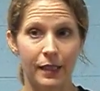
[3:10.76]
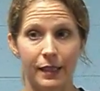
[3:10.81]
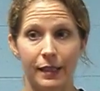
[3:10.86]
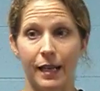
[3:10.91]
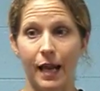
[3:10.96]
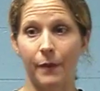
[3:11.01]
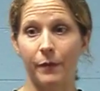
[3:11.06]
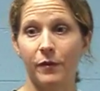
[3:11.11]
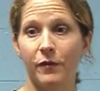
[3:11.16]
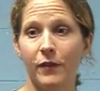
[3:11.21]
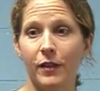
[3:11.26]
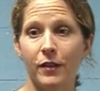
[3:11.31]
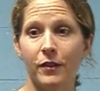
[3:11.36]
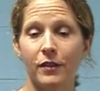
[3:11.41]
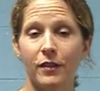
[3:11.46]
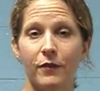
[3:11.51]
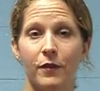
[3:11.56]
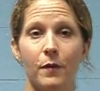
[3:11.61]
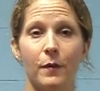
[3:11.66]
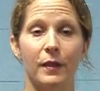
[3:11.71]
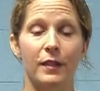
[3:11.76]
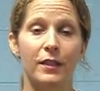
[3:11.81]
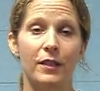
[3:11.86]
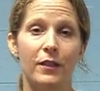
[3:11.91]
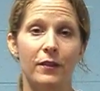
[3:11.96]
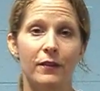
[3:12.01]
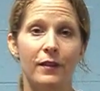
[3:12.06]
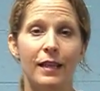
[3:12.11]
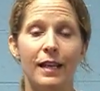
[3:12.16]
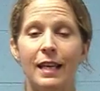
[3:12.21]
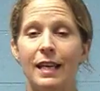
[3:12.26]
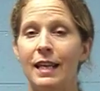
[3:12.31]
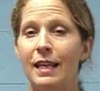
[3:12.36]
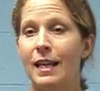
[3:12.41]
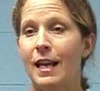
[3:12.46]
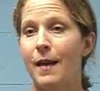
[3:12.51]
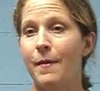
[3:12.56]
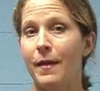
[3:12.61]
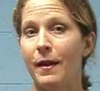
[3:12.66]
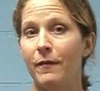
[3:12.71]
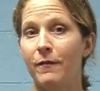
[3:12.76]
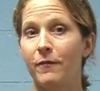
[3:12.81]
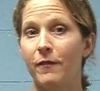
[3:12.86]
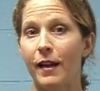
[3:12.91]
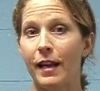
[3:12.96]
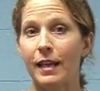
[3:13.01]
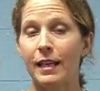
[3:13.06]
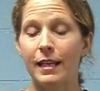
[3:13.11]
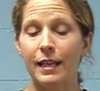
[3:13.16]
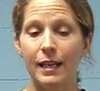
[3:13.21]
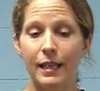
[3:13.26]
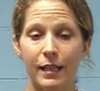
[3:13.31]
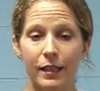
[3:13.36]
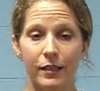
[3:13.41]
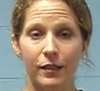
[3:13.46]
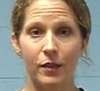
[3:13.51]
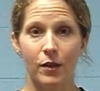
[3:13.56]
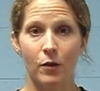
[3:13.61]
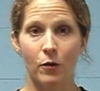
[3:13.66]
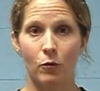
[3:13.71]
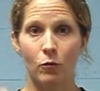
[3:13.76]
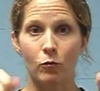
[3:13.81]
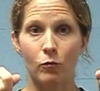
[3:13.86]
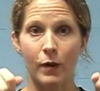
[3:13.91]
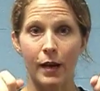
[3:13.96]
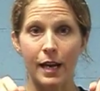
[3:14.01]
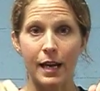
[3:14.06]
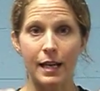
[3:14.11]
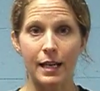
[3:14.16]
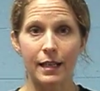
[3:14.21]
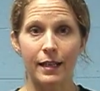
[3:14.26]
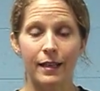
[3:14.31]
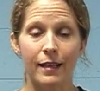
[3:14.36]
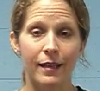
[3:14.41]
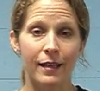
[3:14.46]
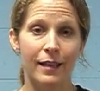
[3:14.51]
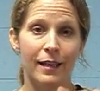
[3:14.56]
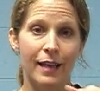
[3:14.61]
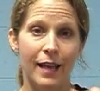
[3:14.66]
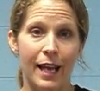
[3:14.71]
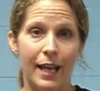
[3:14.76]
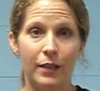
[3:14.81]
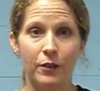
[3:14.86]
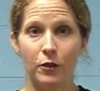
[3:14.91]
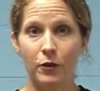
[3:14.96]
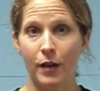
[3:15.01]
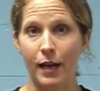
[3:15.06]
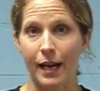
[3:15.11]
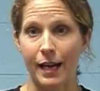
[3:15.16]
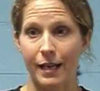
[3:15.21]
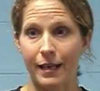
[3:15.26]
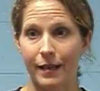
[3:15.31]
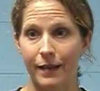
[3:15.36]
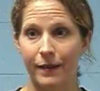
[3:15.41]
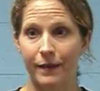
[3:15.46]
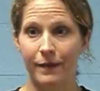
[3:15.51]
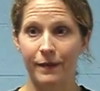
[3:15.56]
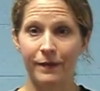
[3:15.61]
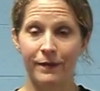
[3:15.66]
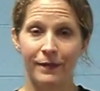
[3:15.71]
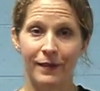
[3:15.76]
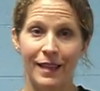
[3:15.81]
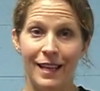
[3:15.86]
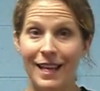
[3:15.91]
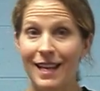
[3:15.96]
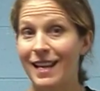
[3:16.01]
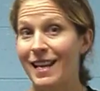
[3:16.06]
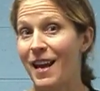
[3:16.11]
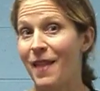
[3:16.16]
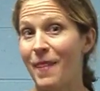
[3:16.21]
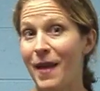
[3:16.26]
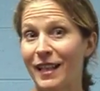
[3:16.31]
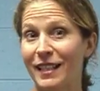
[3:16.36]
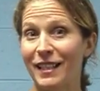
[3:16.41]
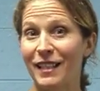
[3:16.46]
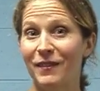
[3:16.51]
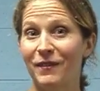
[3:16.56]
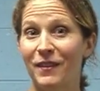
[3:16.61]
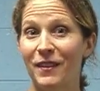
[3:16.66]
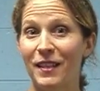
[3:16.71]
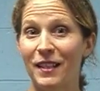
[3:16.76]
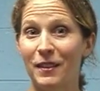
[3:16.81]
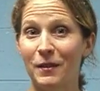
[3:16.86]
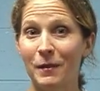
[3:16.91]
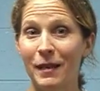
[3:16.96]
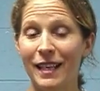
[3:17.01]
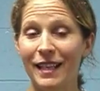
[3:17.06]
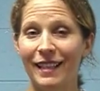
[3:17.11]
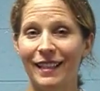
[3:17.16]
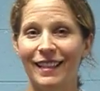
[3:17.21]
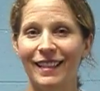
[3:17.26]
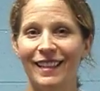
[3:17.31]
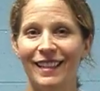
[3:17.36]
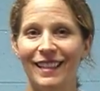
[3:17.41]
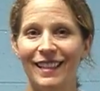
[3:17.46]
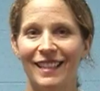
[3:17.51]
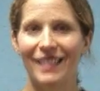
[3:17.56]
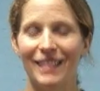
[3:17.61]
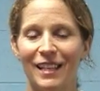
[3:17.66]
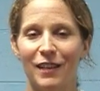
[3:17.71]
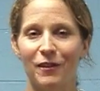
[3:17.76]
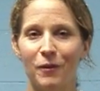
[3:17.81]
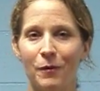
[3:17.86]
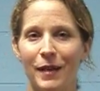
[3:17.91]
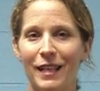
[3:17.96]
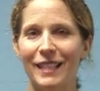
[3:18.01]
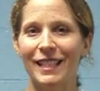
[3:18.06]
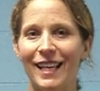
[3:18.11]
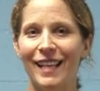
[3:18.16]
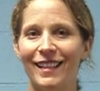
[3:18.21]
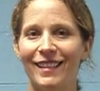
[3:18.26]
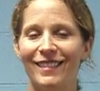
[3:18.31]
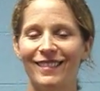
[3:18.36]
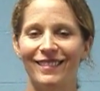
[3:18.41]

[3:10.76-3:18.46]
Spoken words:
snap your fingers if you want to, and then Vikings, raid, and trade. And that's it for this week. See you for week 10.